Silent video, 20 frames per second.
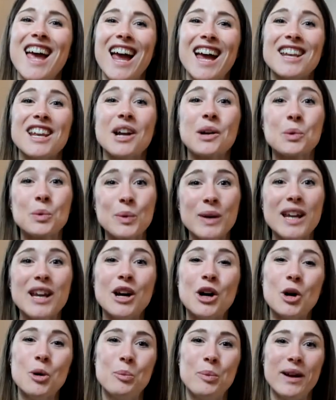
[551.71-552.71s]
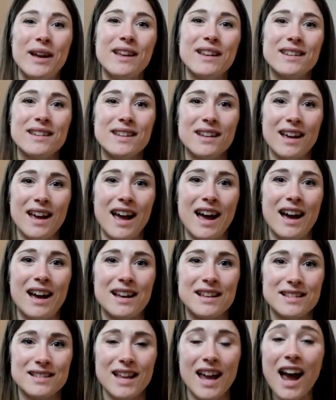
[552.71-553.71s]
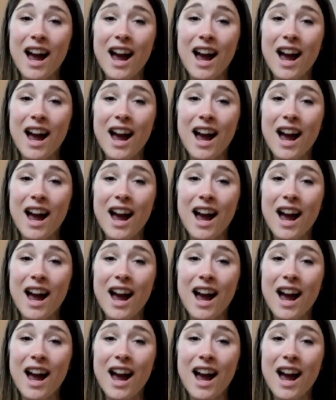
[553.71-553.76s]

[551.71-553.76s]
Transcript: and I reopened as